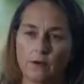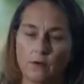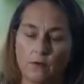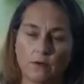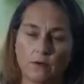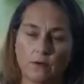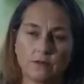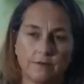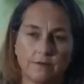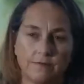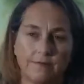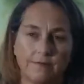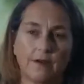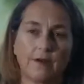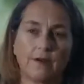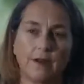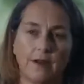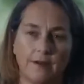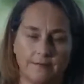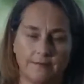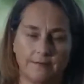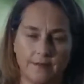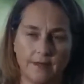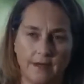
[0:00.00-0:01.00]
the course of their
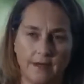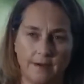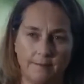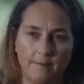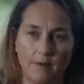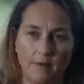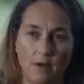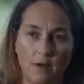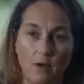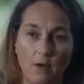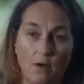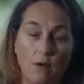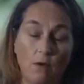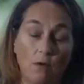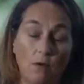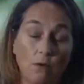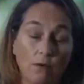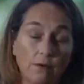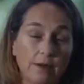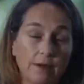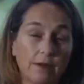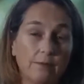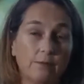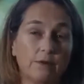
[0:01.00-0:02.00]
lifetime,
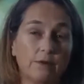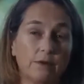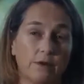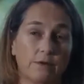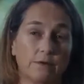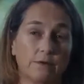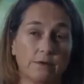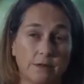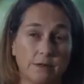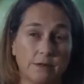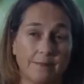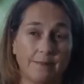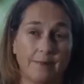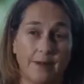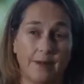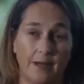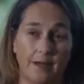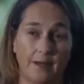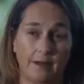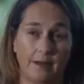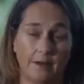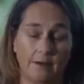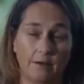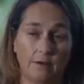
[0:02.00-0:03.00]
or they will know
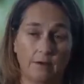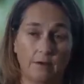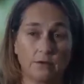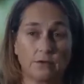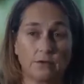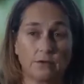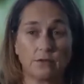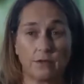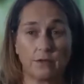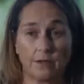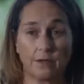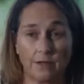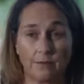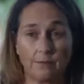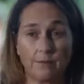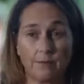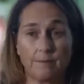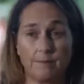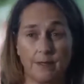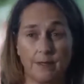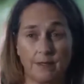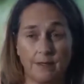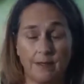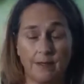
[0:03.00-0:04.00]
somebody who is struggling
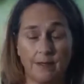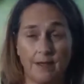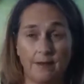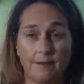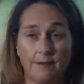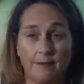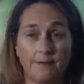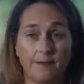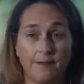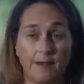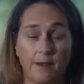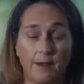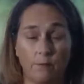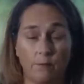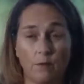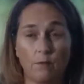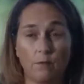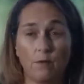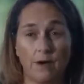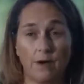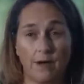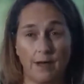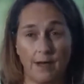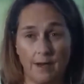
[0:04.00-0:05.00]
with mental health and will
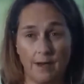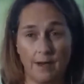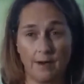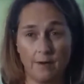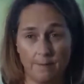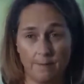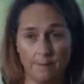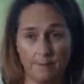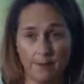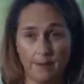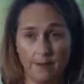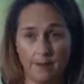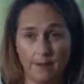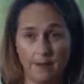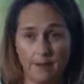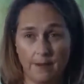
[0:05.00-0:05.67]
want to help.